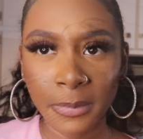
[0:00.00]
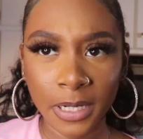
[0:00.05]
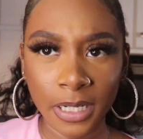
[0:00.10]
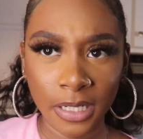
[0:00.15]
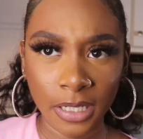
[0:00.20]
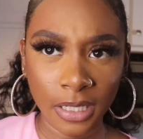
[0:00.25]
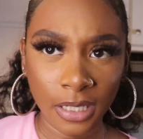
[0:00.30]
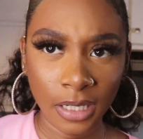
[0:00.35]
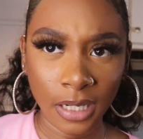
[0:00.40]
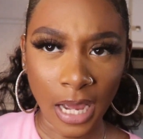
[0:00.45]
I'm
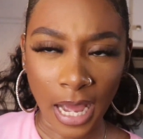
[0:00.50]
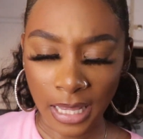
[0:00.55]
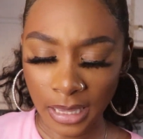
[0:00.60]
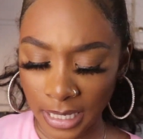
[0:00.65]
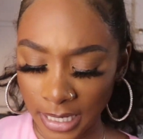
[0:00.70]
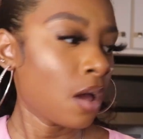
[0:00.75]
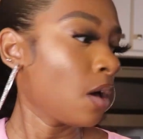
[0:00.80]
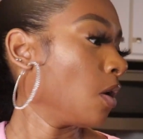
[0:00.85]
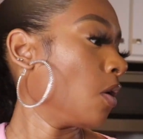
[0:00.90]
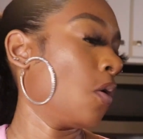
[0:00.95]
cooking, I
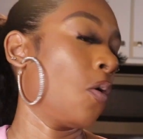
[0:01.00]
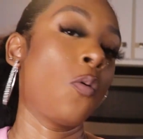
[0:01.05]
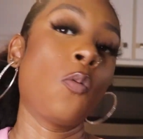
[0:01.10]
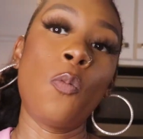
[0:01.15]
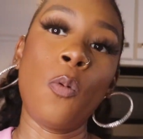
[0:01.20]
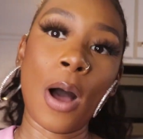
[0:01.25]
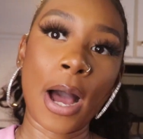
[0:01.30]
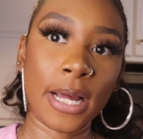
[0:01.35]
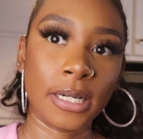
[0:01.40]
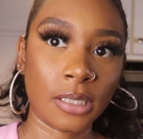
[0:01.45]
like to
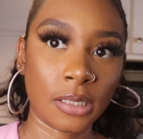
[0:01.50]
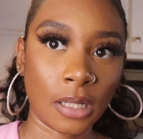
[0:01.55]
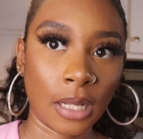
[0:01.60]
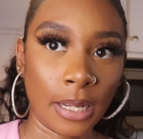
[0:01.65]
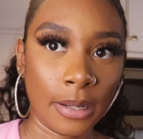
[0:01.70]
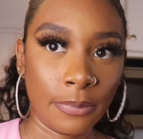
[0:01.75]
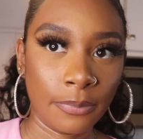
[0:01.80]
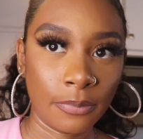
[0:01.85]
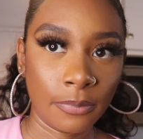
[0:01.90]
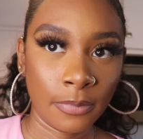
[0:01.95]
watch
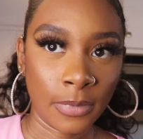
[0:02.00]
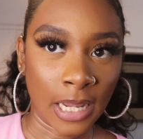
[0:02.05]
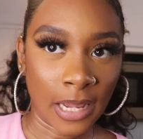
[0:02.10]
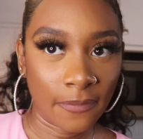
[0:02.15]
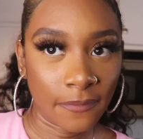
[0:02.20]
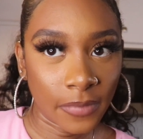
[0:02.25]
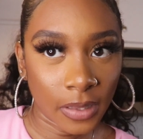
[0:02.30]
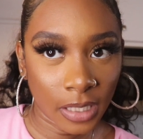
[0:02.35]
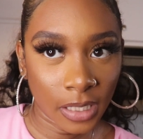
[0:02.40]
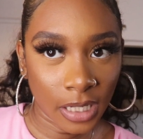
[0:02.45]
like
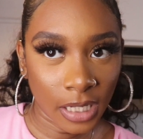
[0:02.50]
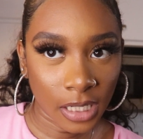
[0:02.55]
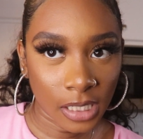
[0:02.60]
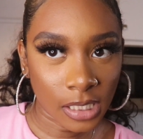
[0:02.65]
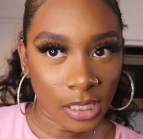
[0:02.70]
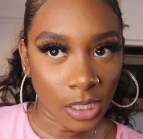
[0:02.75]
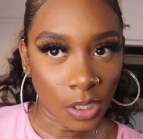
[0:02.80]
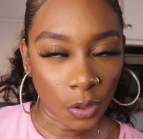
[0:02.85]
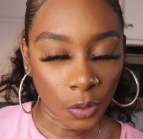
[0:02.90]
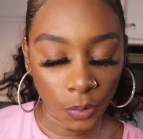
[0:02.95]
Netflix
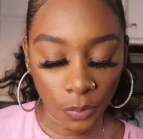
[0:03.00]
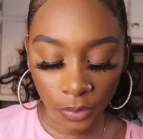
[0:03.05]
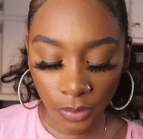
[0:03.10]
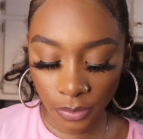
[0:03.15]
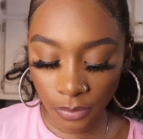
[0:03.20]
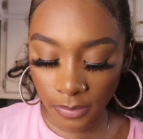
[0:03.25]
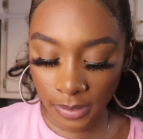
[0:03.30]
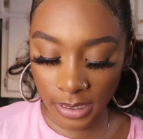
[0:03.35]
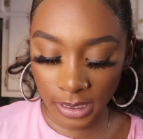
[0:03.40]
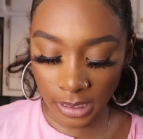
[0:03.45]
and
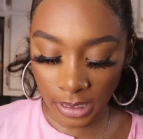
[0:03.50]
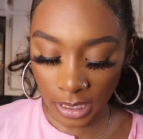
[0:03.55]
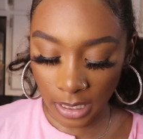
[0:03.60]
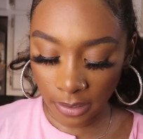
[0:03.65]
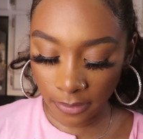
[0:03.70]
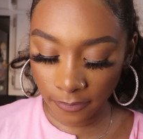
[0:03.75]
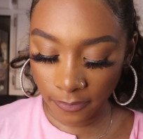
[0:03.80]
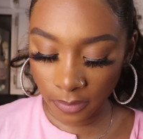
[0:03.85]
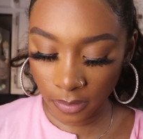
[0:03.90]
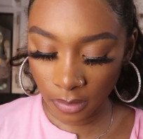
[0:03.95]
Hulu and
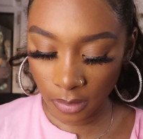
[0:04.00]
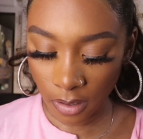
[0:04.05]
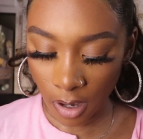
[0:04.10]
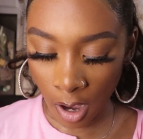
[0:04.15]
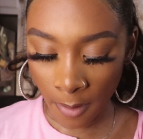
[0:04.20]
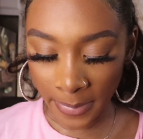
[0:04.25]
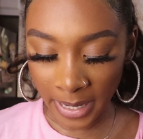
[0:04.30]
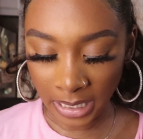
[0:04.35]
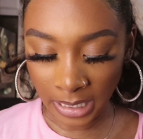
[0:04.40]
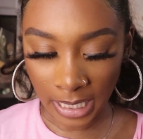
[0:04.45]
stuff on
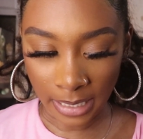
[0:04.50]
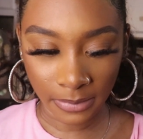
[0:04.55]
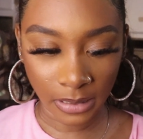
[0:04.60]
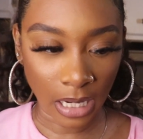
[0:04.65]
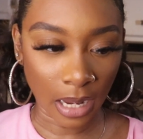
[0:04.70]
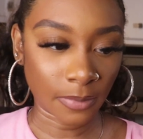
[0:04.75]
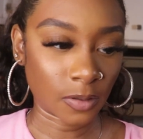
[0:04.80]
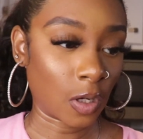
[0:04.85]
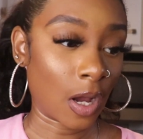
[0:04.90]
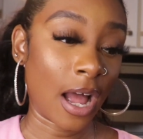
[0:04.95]
my laptop.
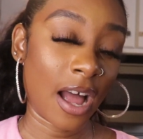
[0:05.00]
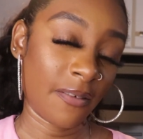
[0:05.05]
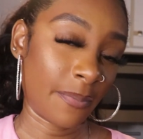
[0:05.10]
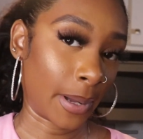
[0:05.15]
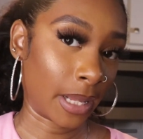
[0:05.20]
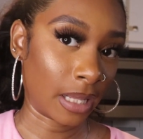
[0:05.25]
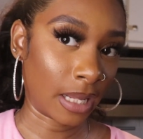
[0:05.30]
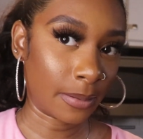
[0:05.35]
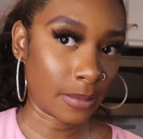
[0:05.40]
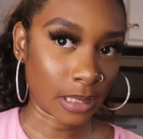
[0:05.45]
So I have my
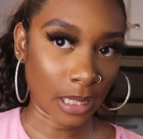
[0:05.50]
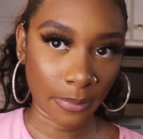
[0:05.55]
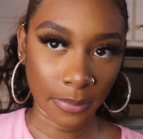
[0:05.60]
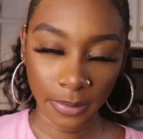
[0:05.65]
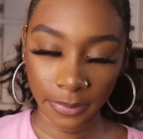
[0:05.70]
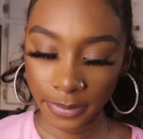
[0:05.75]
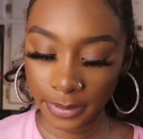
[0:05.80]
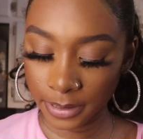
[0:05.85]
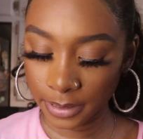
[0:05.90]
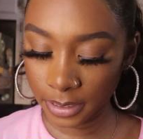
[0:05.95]
laptop up
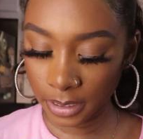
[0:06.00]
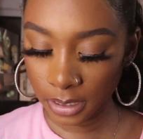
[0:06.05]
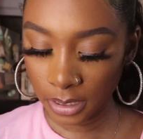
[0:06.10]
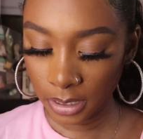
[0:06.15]
here.